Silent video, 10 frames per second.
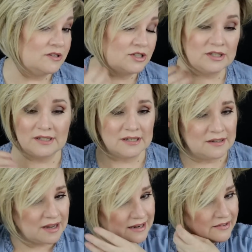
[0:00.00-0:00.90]
just to
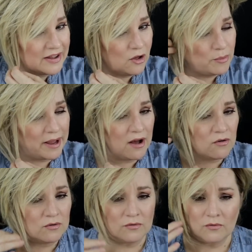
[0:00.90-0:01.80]
kind of help
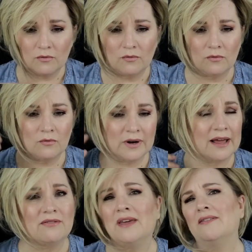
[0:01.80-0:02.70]
out what
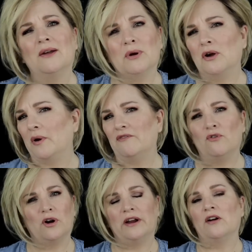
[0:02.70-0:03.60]
I think they were going
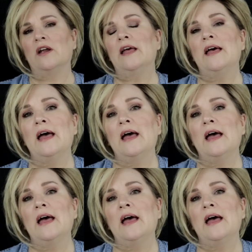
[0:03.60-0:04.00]
for here.